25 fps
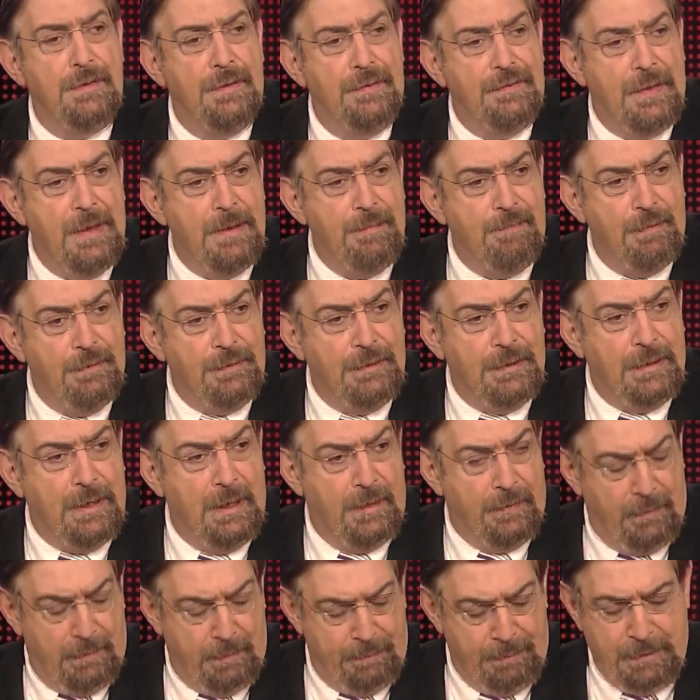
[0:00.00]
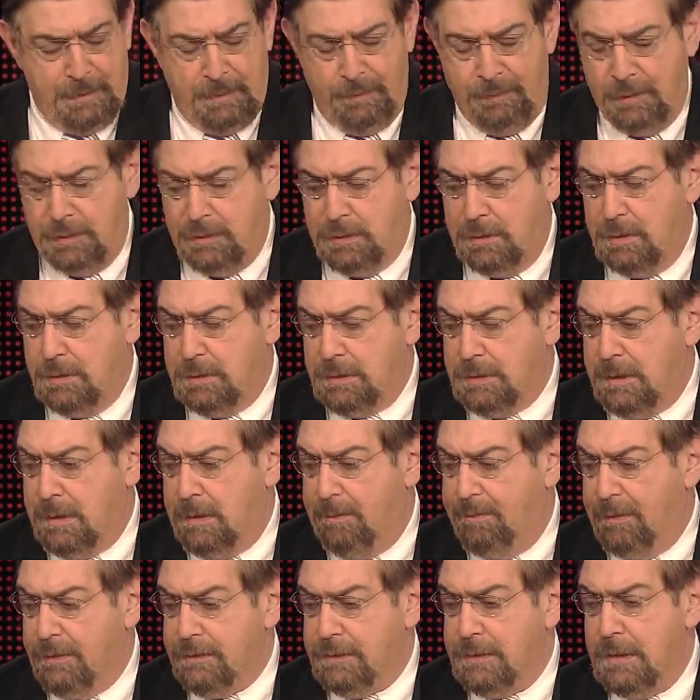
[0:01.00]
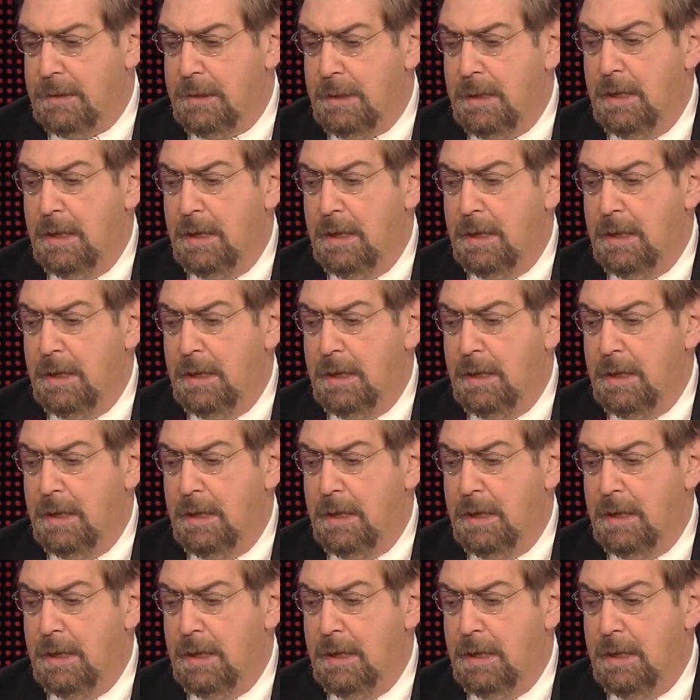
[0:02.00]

that they put together. Let me give you 2 examples.